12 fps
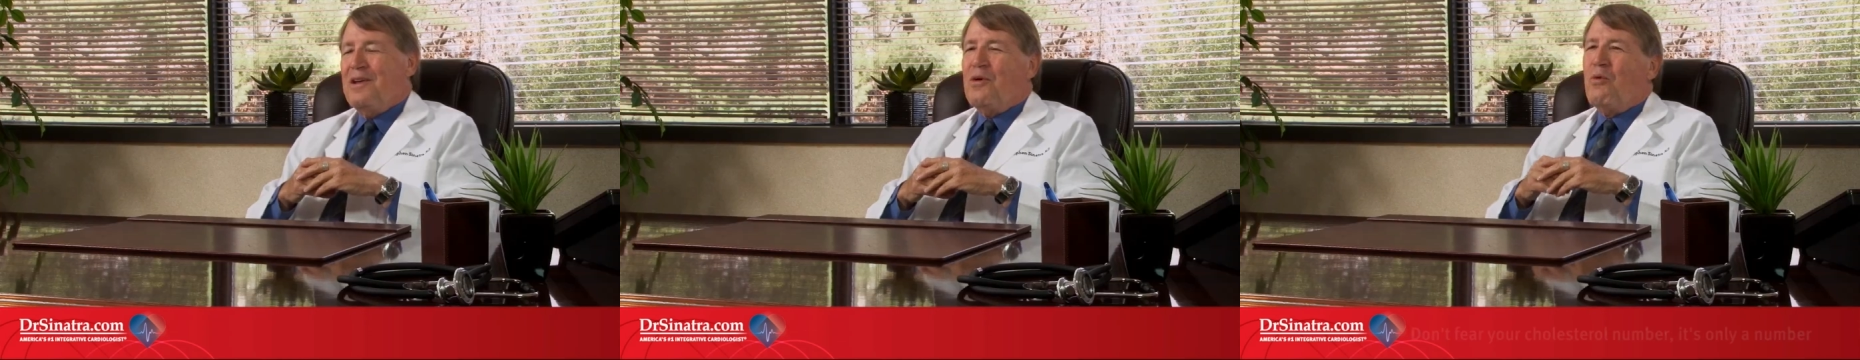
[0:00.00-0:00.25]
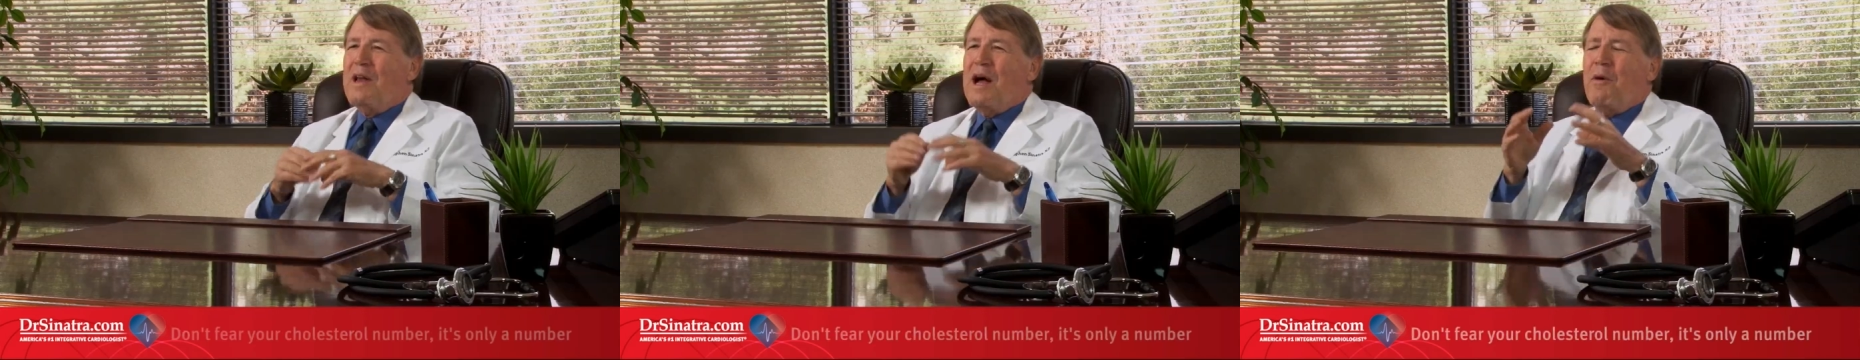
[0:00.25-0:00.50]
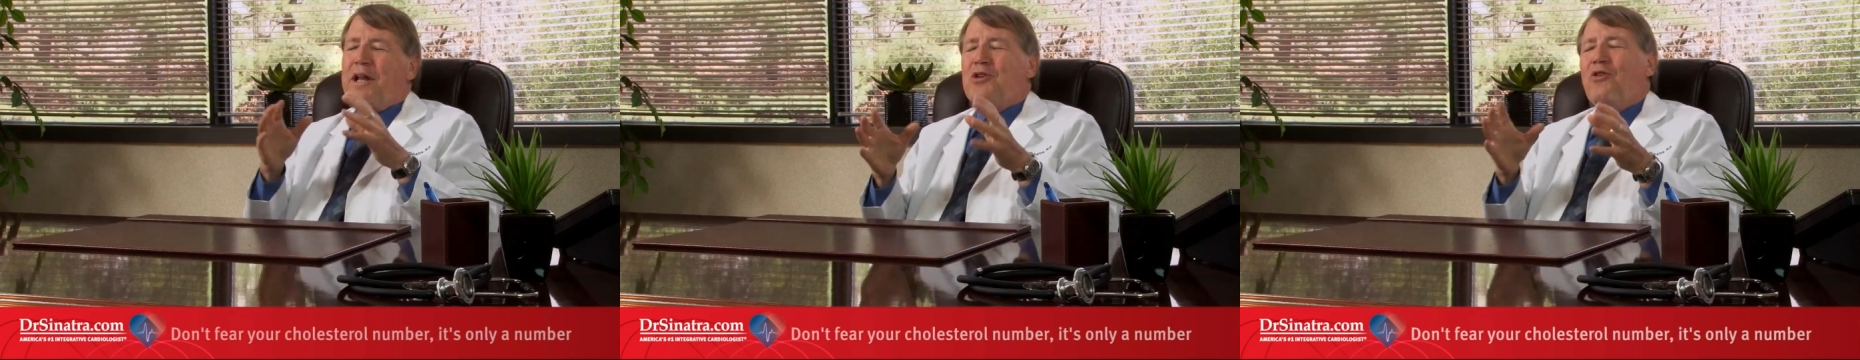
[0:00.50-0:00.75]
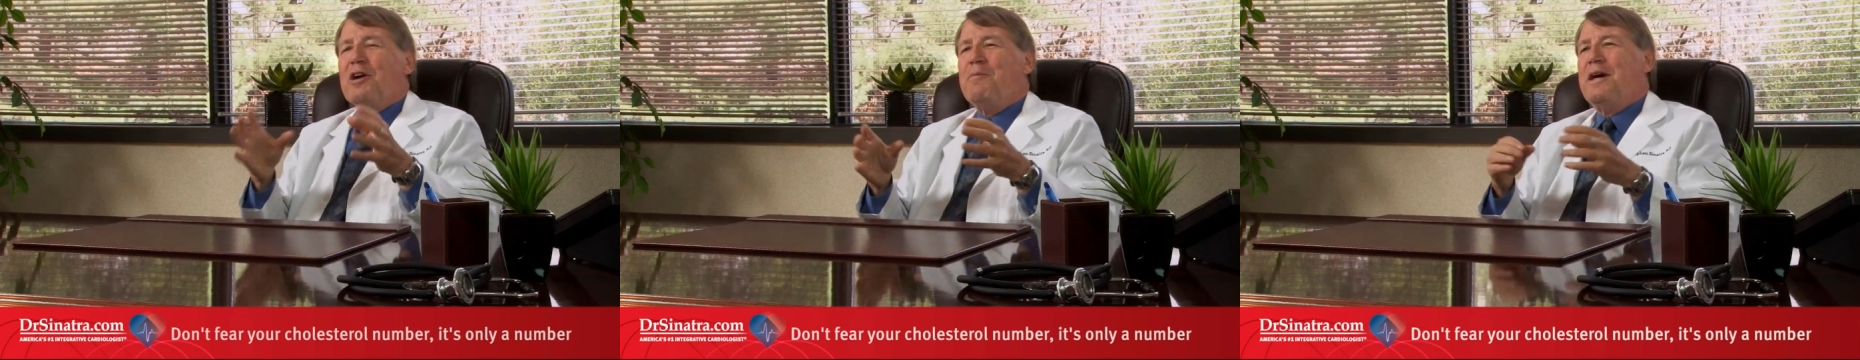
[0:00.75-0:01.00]
What I want to
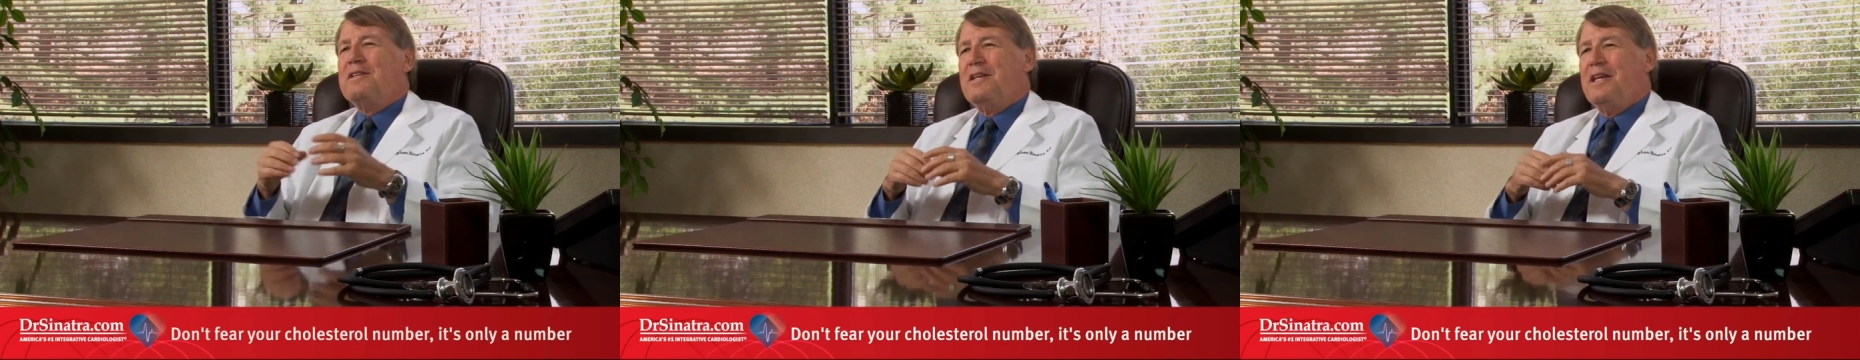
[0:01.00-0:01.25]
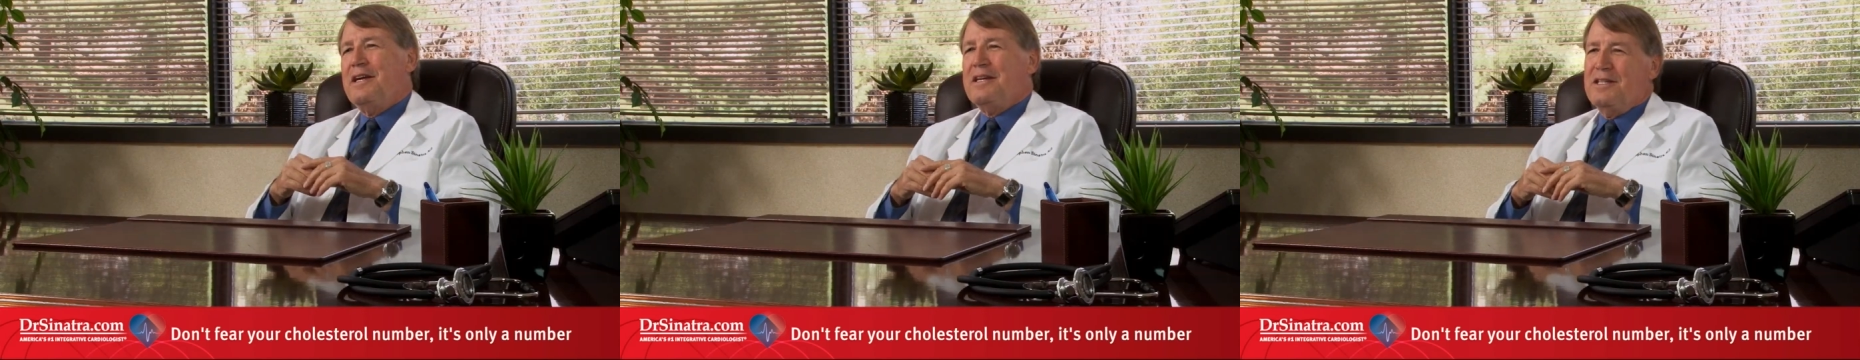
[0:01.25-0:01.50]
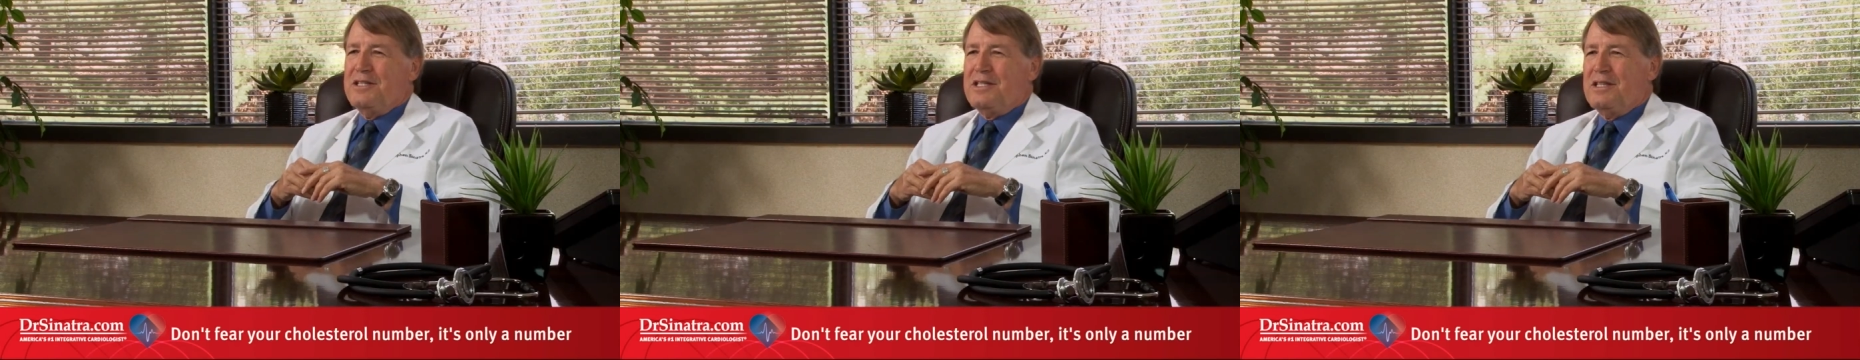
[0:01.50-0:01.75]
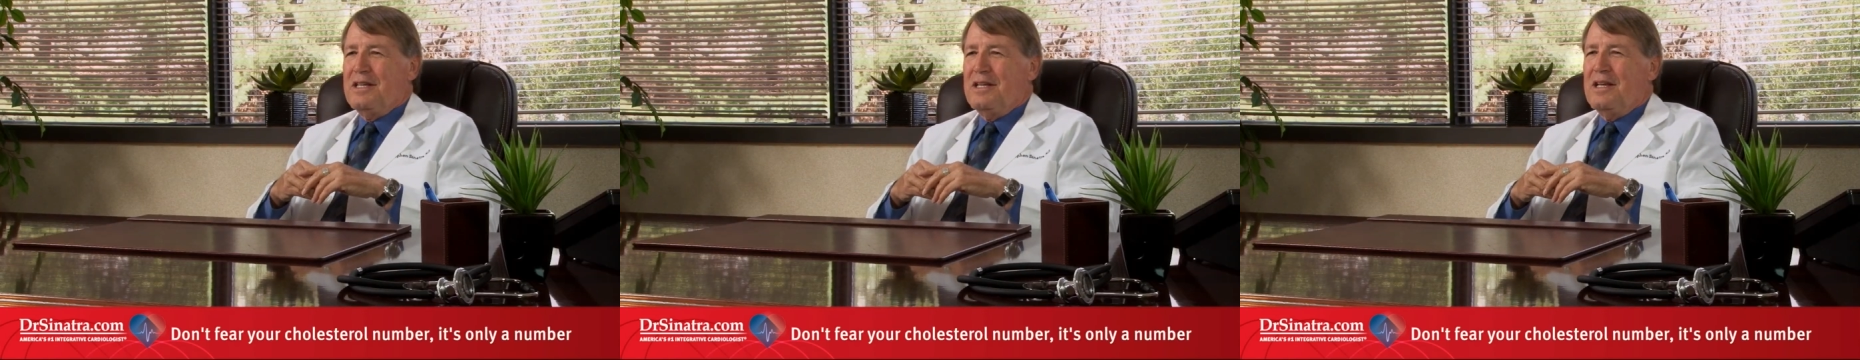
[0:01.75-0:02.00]
talk about today is